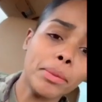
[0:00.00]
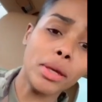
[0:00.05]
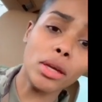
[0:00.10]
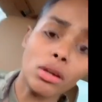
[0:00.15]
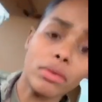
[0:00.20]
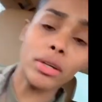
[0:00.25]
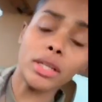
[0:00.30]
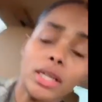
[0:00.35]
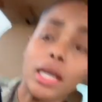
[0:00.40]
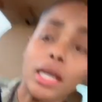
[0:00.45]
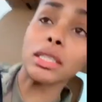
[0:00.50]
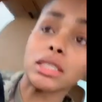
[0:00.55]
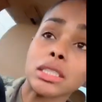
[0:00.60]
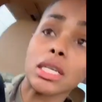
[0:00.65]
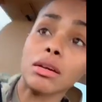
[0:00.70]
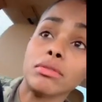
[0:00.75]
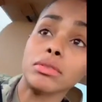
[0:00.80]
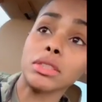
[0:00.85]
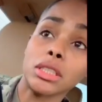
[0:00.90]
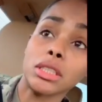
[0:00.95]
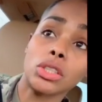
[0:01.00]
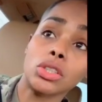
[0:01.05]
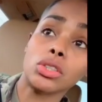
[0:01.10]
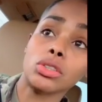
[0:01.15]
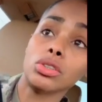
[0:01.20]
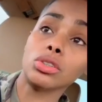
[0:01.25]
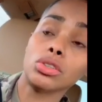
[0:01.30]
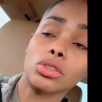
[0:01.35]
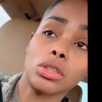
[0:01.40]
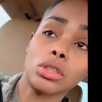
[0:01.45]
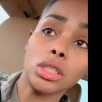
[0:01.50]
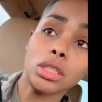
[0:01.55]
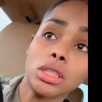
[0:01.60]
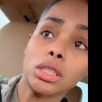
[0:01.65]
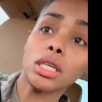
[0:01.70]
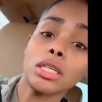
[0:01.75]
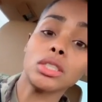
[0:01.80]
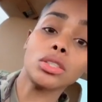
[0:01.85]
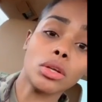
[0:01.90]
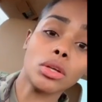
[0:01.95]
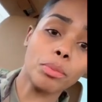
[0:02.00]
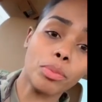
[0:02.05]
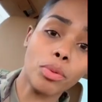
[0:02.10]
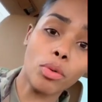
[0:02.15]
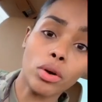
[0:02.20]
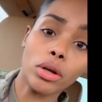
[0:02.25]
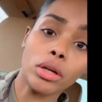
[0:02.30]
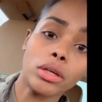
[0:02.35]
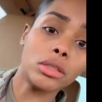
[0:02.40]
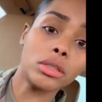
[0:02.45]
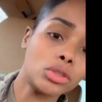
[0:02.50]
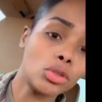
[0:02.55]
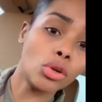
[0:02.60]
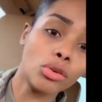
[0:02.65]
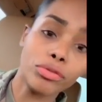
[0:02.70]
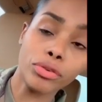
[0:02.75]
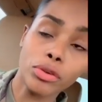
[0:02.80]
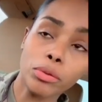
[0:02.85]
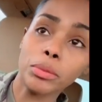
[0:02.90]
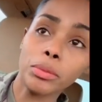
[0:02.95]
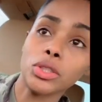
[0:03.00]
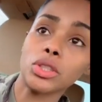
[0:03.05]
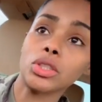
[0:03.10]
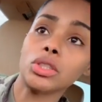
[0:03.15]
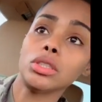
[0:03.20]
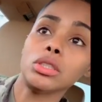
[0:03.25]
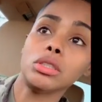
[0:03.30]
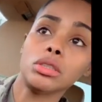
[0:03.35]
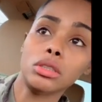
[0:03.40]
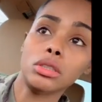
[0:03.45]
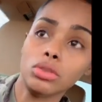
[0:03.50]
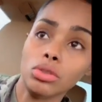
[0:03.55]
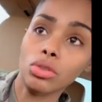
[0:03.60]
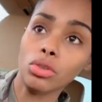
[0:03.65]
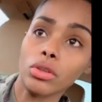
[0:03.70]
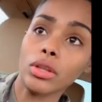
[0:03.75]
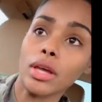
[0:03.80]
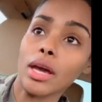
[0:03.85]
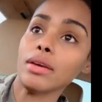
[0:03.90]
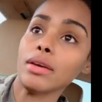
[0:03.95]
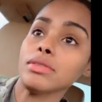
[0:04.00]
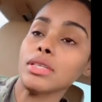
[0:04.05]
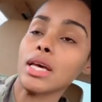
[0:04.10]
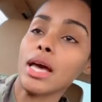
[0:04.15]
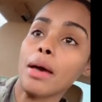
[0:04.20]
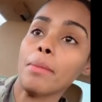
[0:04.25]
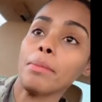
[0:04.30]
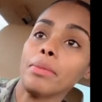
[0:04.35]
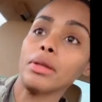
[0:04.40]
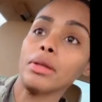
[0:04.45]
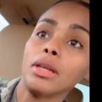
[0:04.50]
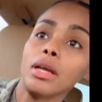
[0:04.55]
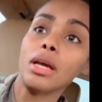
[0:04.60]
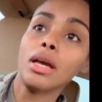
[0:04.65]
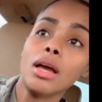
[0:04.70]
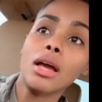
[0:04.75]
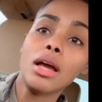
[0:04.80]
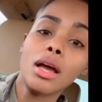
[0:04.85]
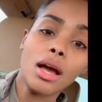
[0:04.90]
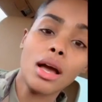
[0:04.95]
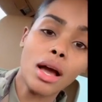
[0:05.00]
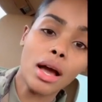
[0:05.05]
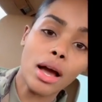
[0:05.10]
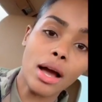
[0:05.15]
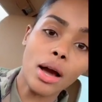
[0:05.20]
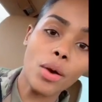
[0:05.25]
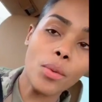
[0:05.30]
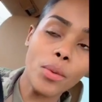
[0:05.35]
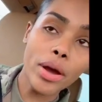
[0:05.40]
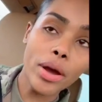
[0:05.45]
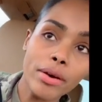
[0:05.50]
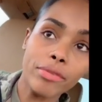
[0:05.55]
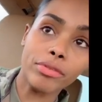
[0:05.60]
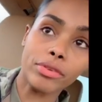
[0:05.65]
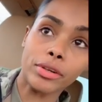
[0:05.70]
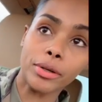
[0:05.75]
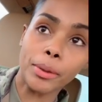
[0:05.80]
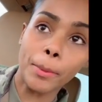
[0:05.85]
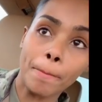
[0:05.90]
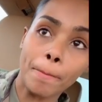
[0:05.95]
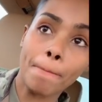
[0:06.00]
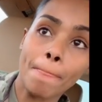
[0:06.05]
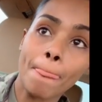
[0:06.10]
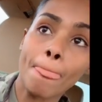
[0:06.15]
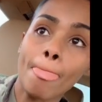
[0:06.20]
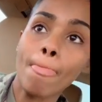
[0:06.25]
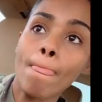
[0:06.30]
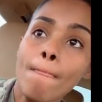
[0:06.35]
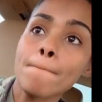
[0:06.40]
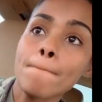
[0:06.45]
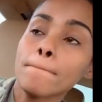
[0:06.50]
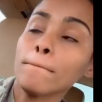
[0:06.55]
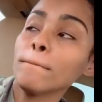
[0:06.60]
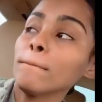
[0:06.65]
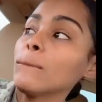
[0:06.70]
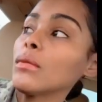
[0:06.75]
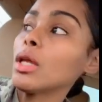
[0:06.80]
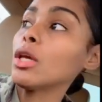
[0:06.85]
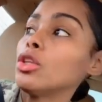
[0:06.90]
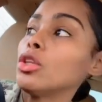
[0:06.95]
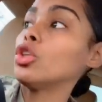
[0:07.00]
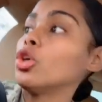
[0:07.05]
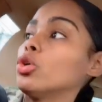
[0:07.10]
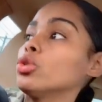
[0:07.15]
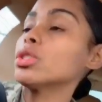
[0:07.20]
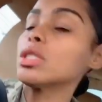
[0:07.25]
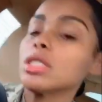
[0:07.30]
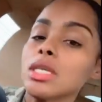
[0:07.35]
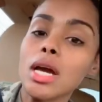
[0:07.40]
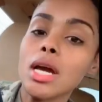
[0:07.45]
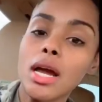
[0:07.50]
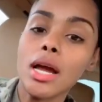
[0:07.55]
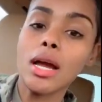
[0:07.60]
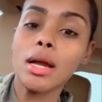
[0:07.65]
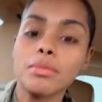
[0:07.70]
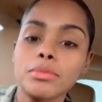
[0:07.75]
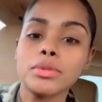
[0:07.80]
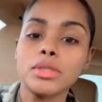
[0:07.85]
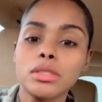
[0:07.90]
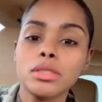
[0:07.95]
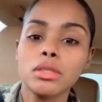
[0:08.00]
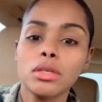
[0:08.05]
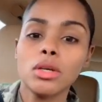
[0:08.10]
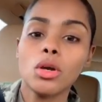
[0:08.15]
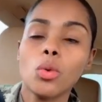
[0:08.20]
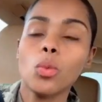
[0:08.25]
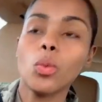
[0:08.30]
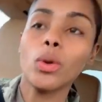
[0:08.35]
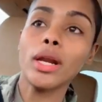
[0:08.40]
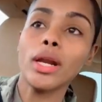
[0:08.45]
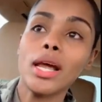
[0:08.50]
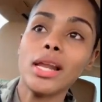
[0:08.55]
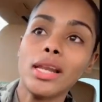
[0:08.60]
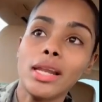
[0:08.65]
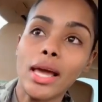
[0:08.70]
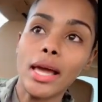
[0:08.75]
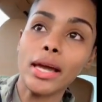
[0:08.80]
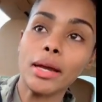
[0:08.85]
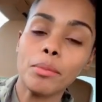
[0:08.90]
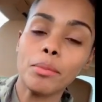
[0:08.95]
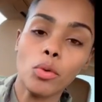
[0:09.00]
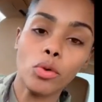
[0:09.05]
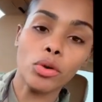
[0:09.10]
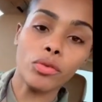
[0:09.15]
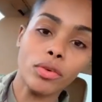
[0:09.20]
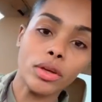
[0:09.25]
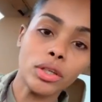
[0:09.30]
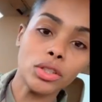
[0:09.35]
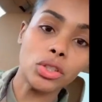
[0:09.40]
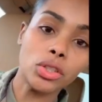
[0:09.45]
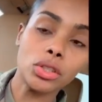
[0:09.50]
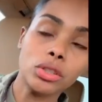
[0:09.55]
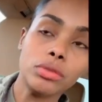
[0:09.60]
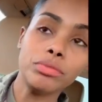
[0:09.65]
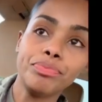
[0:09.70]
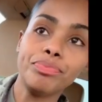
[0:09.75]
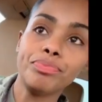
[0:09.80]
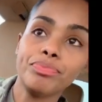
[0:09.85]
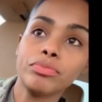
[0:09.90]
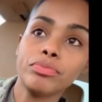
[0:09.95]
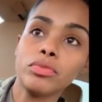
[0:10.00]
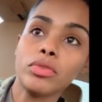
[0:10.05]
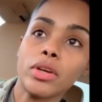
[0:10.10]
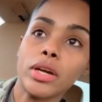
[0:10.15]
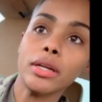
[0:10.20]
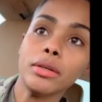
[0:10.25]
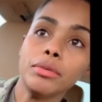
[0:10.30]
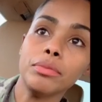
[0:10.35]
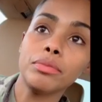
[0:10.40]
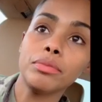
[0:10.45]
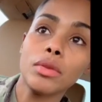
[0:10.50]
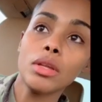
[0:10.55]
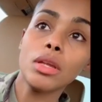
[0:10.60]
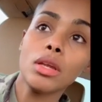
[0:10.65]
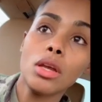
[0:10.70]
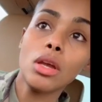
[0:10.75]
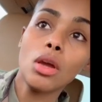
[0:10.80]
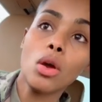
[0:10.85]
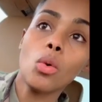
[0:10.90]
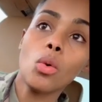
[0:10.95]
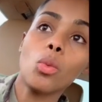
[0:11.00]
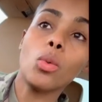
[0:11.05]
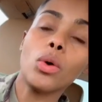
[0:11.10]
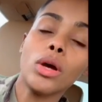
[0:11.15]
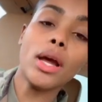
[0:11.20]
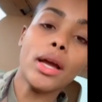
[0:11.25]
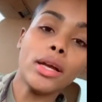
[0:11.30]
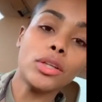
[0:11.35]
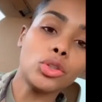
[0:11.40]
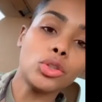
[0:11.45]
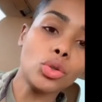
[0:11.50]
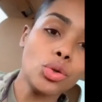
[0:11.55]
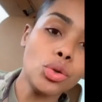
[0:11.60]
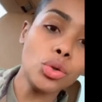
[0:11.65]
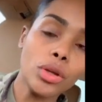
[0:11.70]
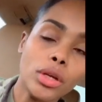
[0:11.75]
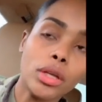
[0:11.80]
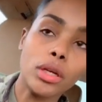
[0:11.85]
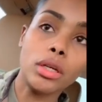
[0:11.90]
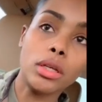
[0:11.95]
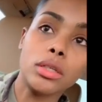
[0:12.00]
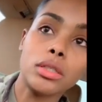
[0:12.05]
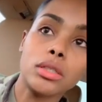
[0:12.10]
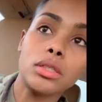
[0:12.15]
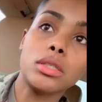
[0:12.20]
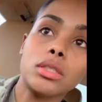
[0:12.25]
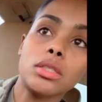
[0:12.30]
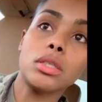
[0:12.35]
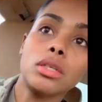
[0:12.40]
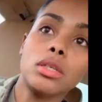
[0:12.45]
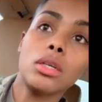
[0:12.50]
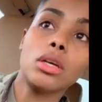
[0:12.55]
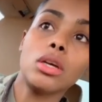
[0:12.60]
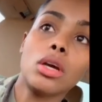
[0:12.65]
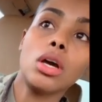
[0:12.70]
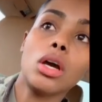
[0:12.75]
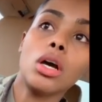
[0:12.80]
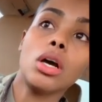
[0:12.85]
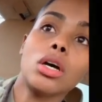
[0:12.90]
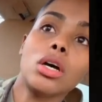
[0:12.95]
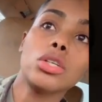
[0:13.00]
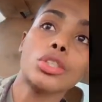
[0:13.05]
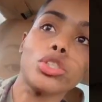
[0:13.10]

already had this conversation. So these things are important. No-fail mission, they have to happen. However, those times when I lack motivation, right? What I do is, as